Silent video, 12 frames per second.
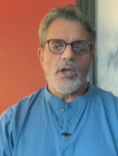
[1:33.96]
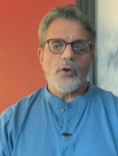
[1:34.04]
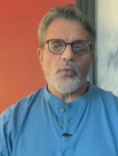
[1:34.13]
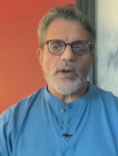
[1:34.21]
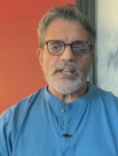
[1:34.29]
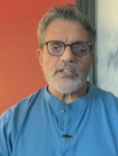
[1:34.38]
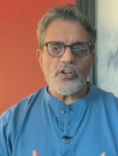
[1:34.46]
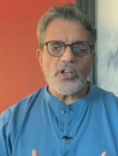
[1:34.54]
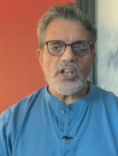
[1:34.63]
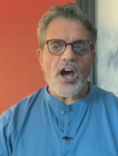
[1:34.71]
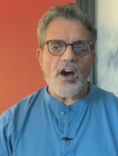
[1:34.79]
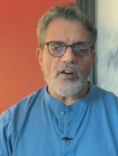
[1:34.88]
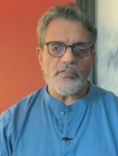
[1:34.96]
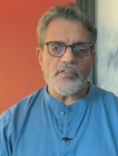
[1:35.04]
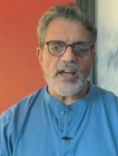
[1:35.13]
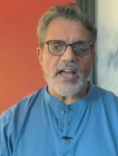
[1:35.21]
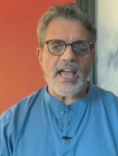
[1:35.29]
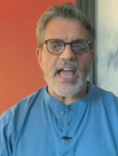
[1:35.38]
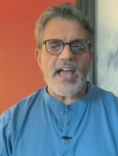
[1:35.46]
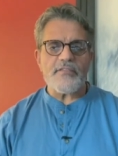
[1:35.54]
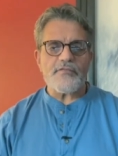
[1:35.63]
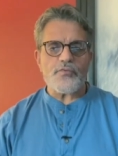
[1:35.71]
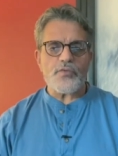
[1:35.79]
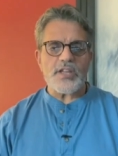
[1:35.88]
When you love,
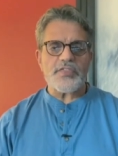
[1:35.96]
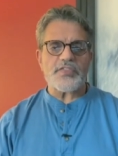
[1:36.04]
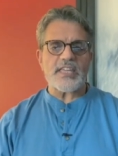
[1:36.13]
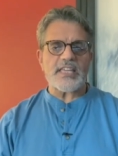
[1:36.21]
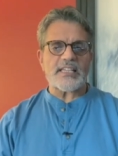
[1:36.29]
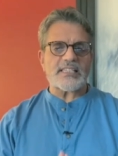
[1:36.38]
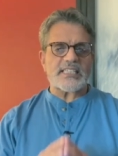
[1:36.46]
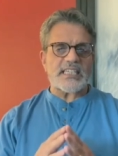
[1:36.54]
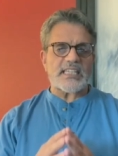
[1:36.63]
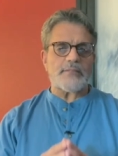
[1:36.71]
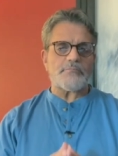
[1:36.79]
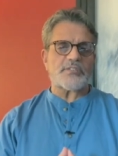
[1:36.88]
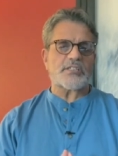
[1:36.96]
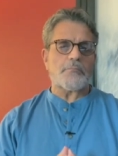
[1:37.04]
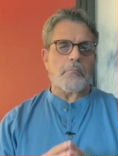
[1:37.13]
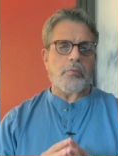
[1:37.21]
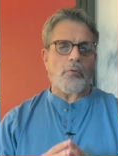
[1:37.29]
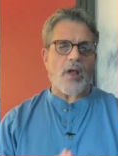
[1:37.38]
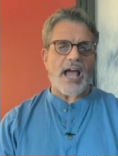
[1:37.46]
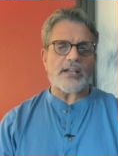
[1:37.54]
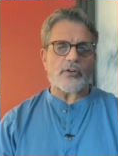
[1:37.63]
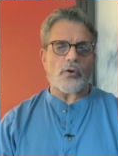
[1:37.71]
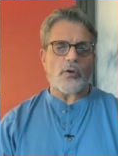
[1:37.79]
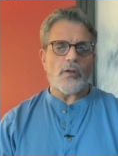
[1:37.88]
everything seems
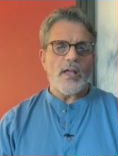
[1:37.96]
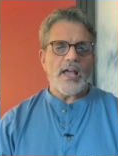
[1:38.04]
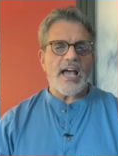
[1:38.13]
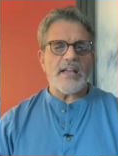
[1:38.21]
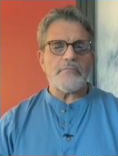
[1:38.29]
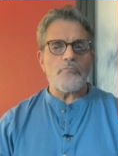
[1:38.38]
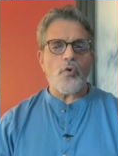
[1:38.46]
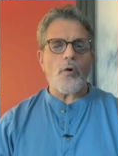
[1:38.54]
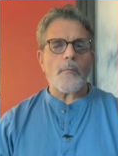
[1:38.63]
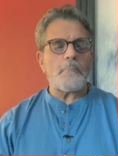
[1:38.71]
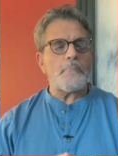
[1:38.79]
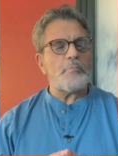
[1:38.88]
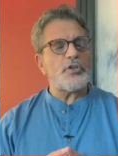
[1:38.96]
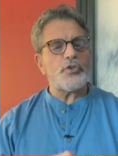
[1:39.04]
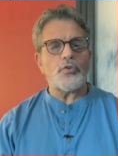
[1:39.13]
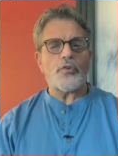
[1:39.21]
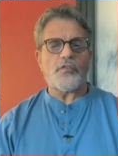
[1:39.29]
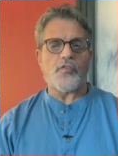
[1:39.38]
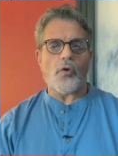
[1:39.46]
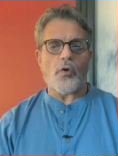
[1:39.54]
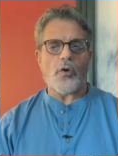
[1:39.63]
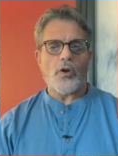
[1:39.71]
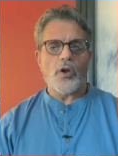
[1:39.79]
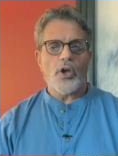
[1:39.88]
brighter and more
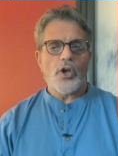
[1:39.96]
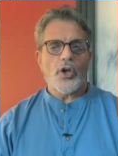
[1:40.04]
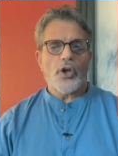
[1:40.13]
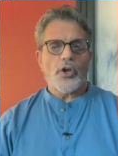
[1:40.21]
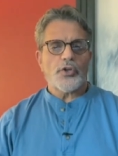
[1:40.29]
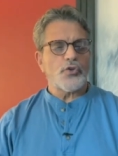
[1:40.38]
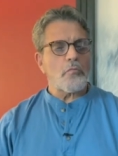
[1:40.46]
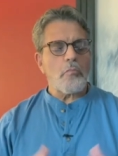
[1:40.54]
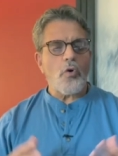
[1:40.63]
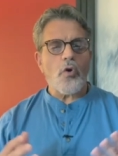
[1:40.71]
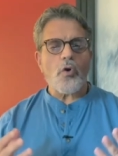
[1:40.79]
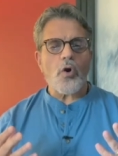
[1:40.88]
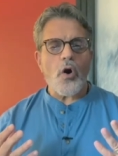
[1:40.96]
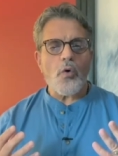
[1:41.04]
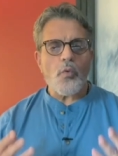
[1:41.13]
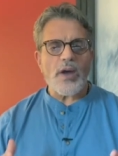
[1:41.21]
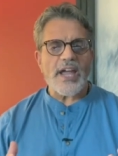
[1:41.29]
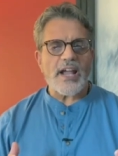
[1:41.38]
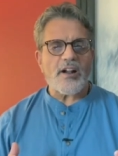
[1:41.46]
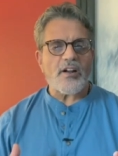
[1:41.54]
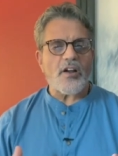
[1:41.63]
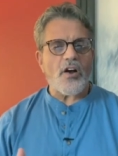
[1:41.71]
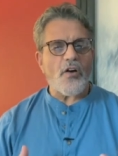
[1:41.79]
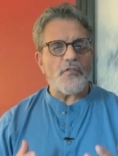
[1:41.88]
beautiful. You're more
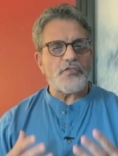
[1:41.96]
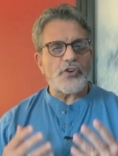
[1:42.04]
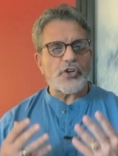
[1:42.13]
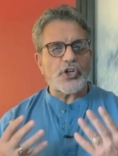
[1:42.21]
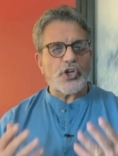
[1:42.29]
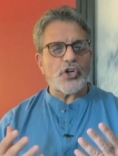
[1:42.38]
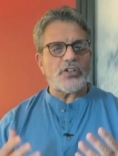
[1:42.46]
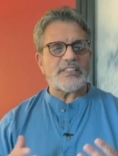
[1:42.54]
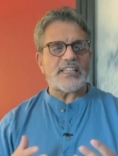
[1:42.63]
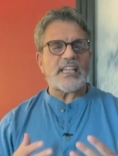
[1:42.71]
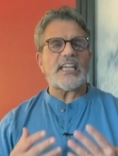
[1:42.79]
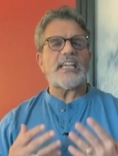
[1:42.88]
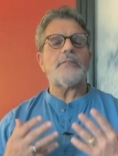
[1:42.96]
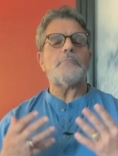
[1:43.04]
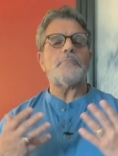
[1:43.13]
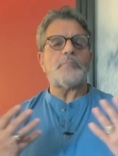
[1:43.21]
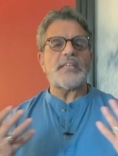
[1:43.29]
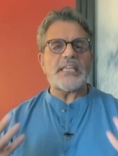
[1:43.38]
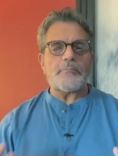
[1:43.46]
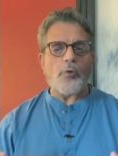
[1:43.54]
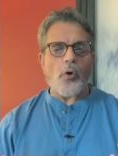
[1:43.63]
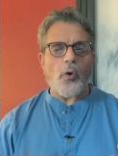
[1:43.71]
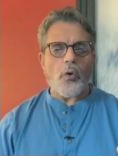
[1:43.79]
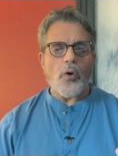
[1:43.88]
aware of the good in
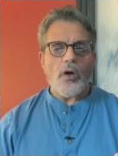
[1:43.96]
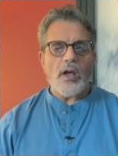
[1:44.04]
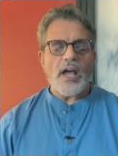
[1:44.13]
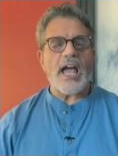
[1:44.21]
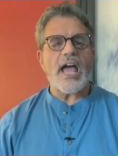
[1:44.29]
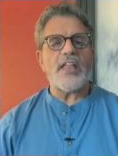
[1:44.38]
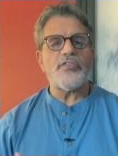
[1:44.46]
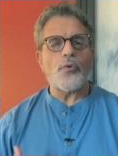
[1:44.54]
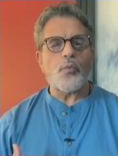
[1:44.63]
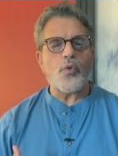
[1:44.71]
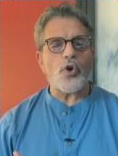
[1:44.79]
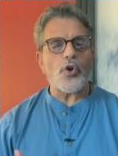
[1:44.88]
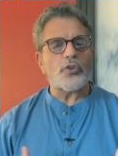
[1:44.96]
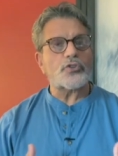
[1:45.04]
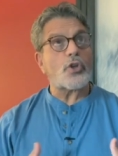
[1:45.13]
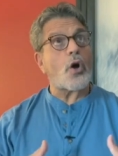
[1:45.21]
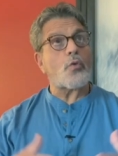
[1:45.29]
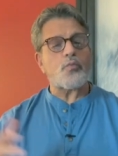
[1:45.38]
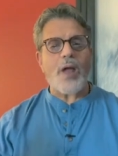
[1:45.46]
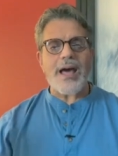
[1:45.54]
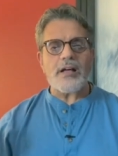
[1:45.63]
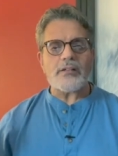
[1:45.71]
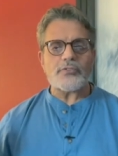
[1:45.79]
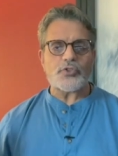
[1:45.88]
people and the world
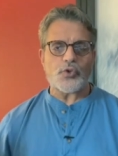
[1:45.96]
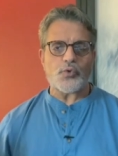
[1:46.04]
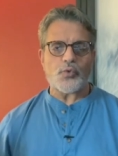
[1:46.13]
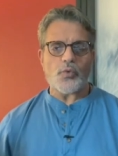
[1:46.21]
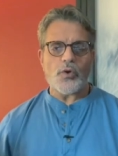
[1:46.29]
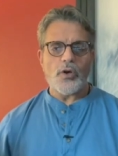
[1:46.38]
around you.